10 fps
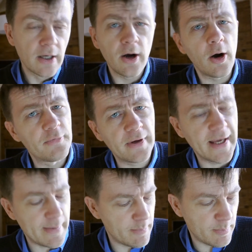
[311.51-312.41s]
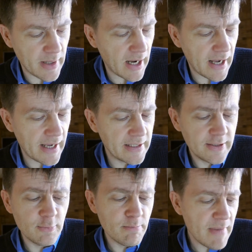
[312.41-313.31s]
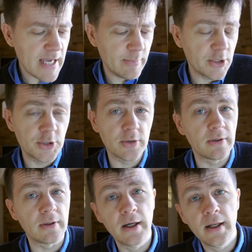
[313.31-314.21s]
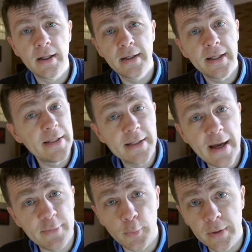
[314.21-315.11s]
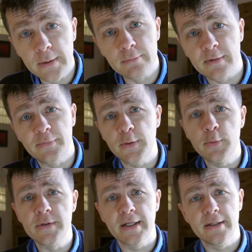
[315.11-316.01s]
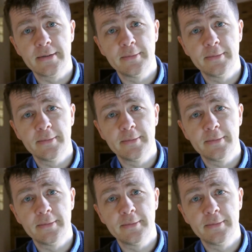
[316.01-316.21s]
Offer him pie, you may be sure, he never will refuse it.